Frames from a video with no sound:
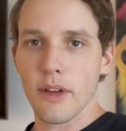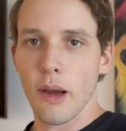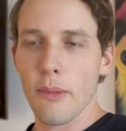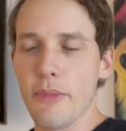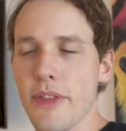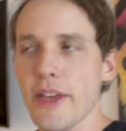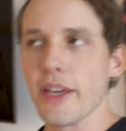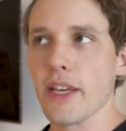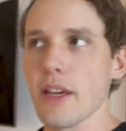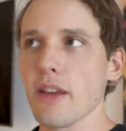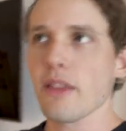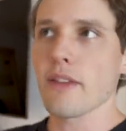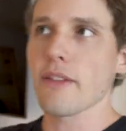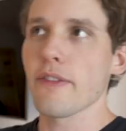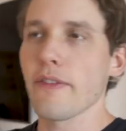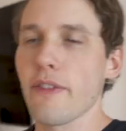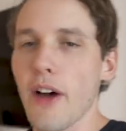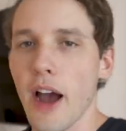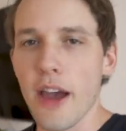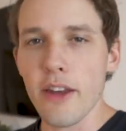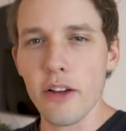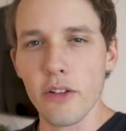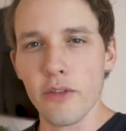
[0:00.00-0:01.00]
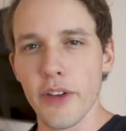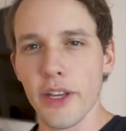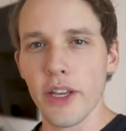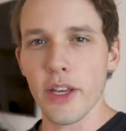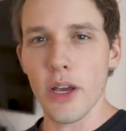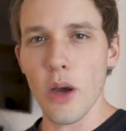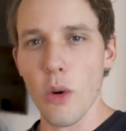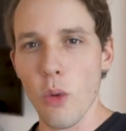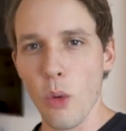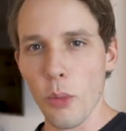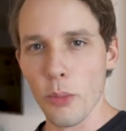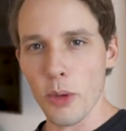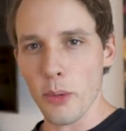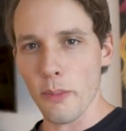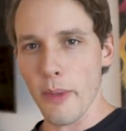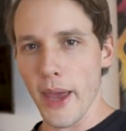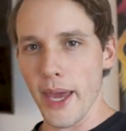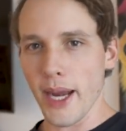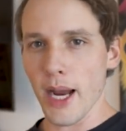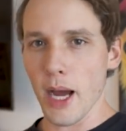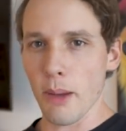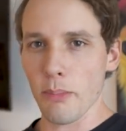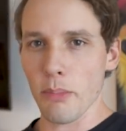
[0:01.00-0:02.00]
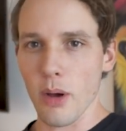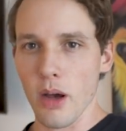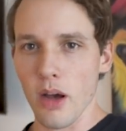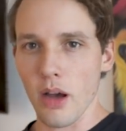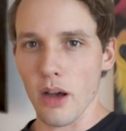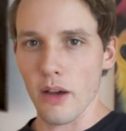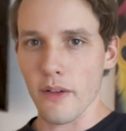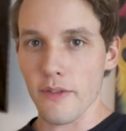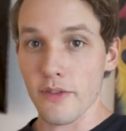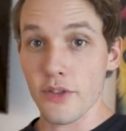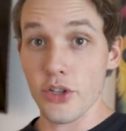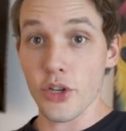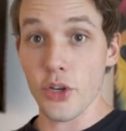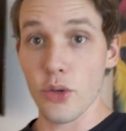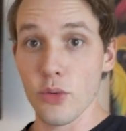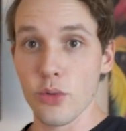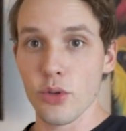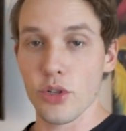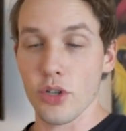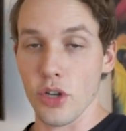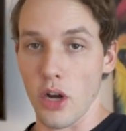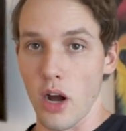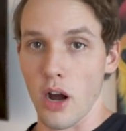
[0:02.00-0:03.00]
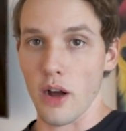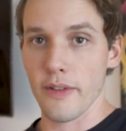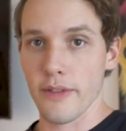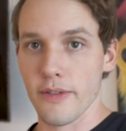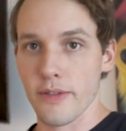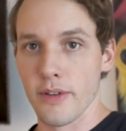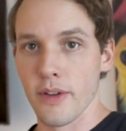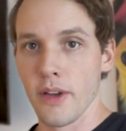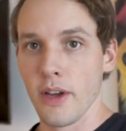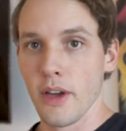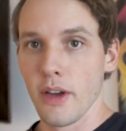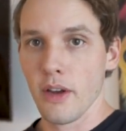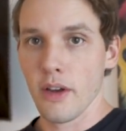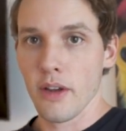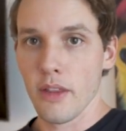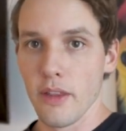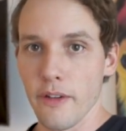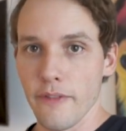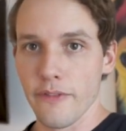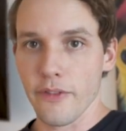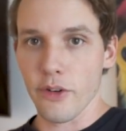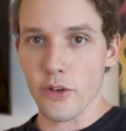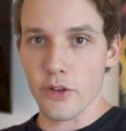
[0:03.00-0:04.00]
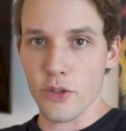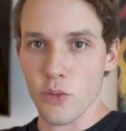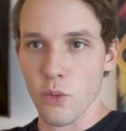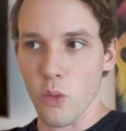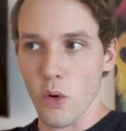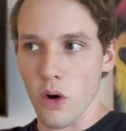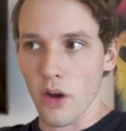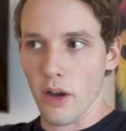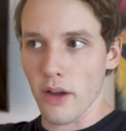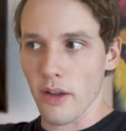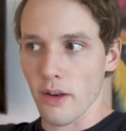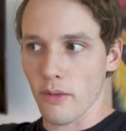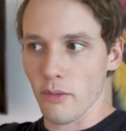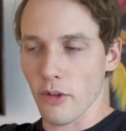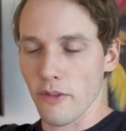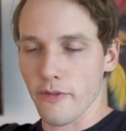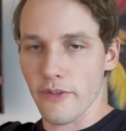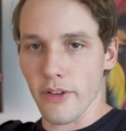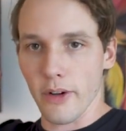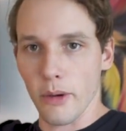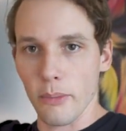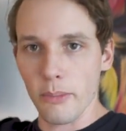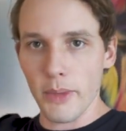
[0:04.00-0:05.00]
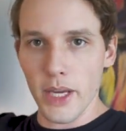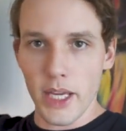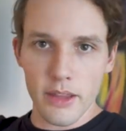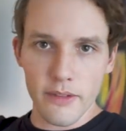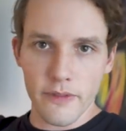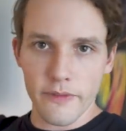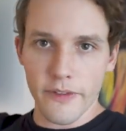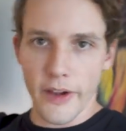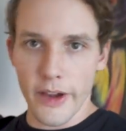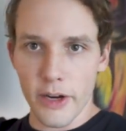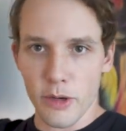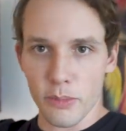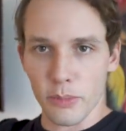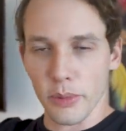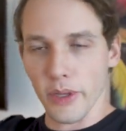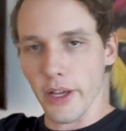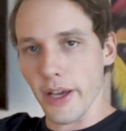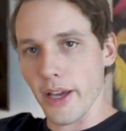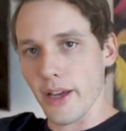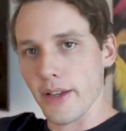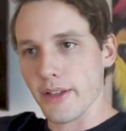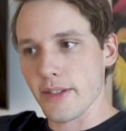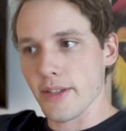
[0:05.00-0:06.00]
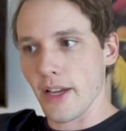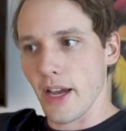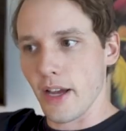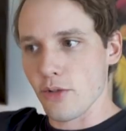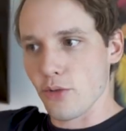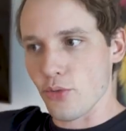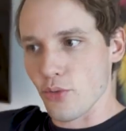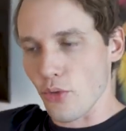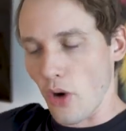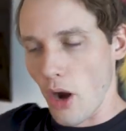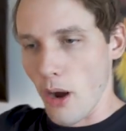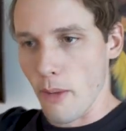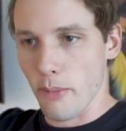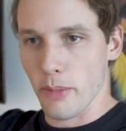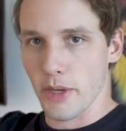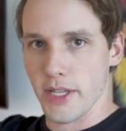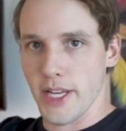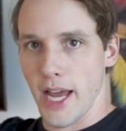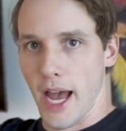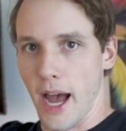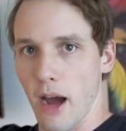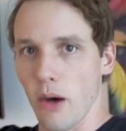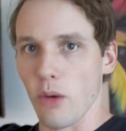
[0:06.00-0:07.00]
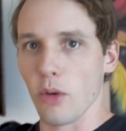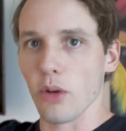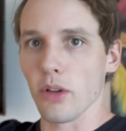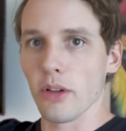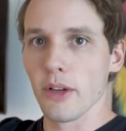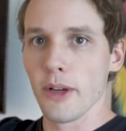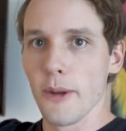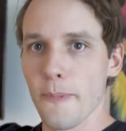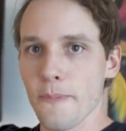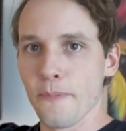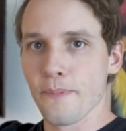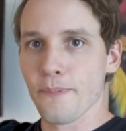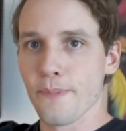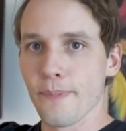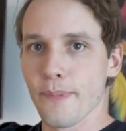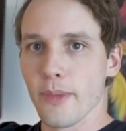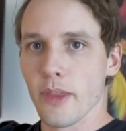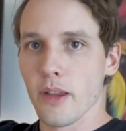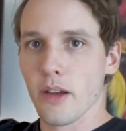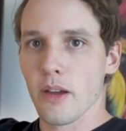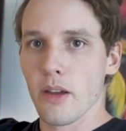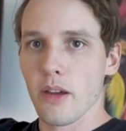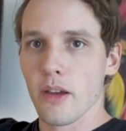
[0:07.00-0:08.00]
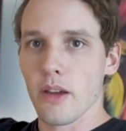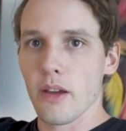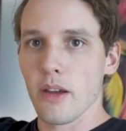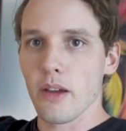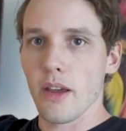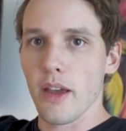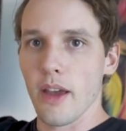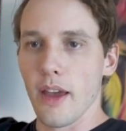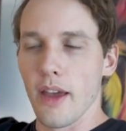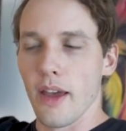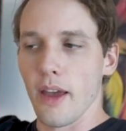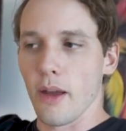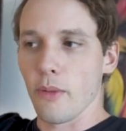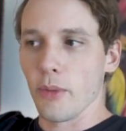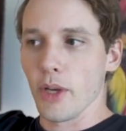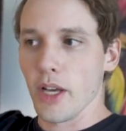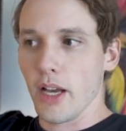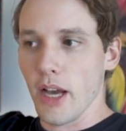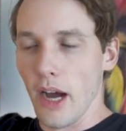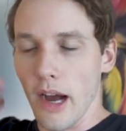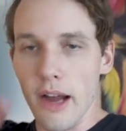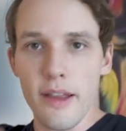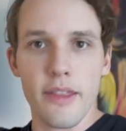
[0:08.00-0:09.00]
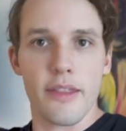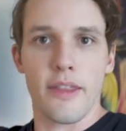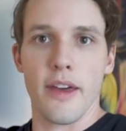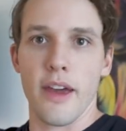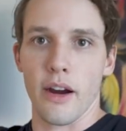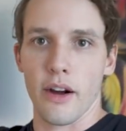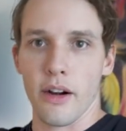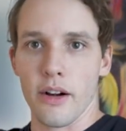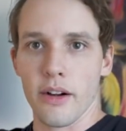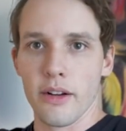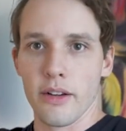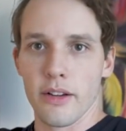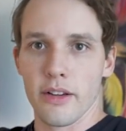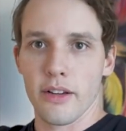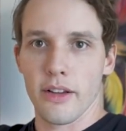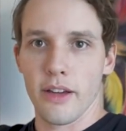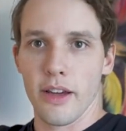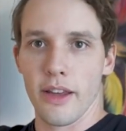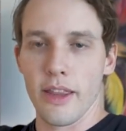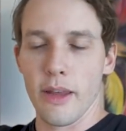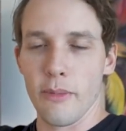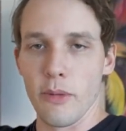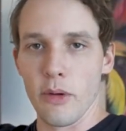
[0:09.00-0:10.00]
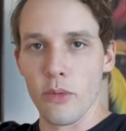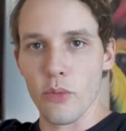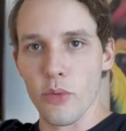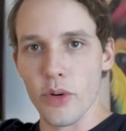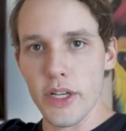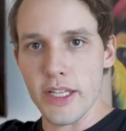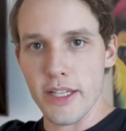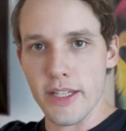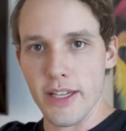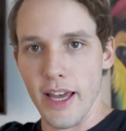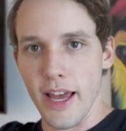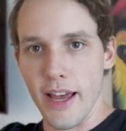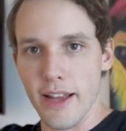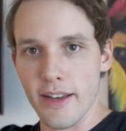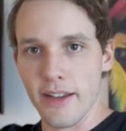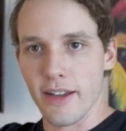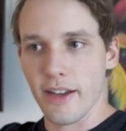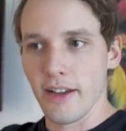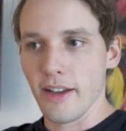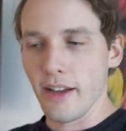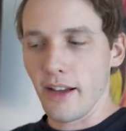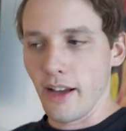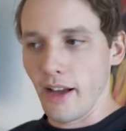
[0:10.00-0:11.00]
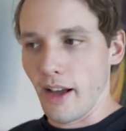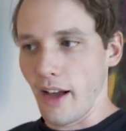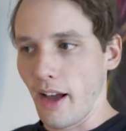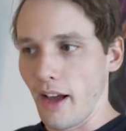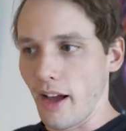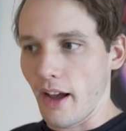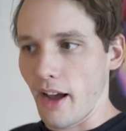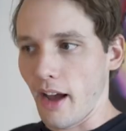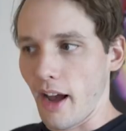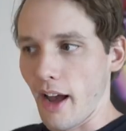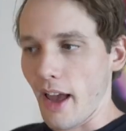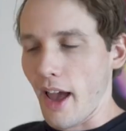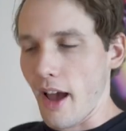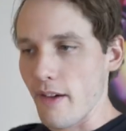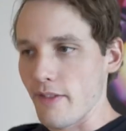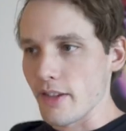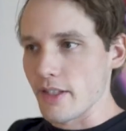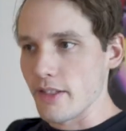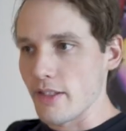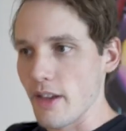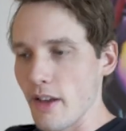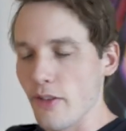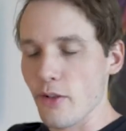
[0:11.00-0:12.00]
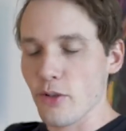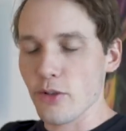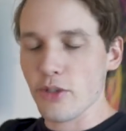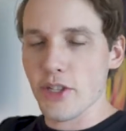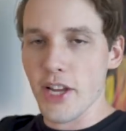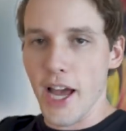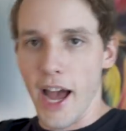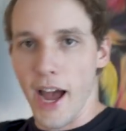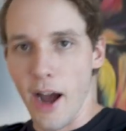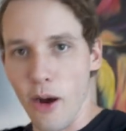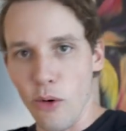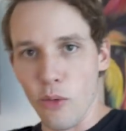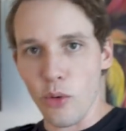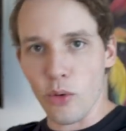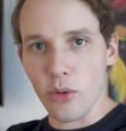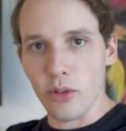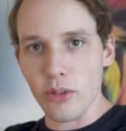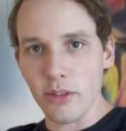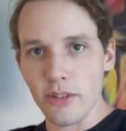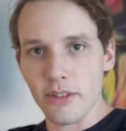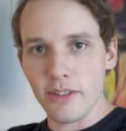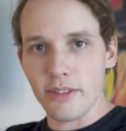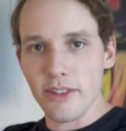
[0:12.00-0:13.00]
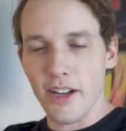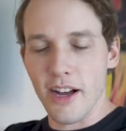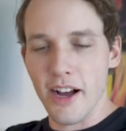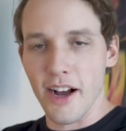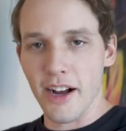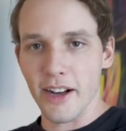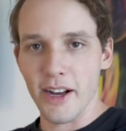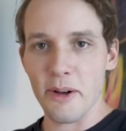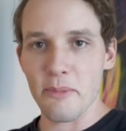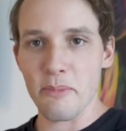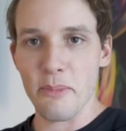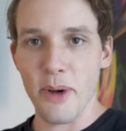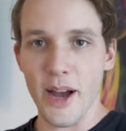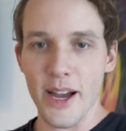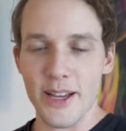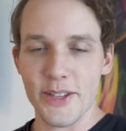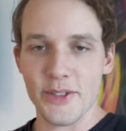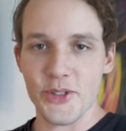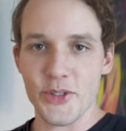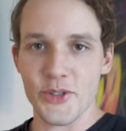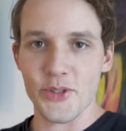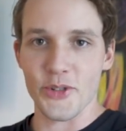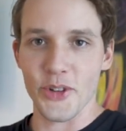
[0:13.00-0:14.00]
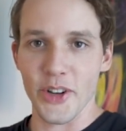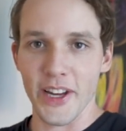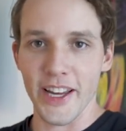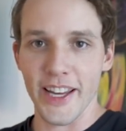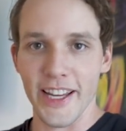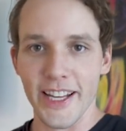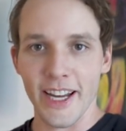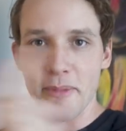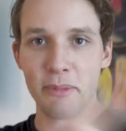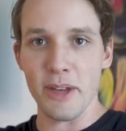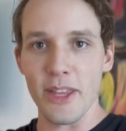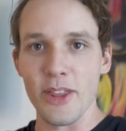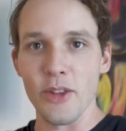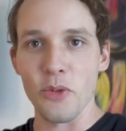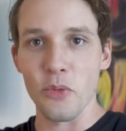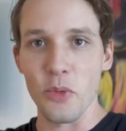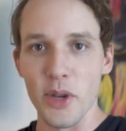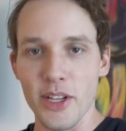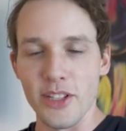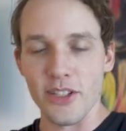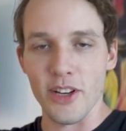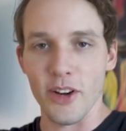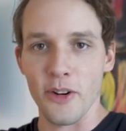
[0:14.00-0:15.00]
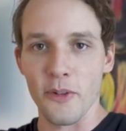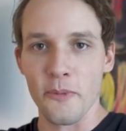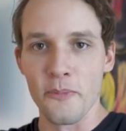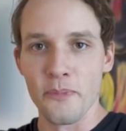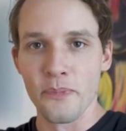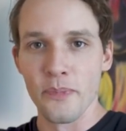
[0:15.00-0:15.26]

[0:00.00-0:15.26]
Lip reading: I'm thinking the final video will be made up of two shots. The first one, we film me in the fireplace, I drop a towel, and we cut there, and then we reset. I have another towel hung up by string and I'm in the window.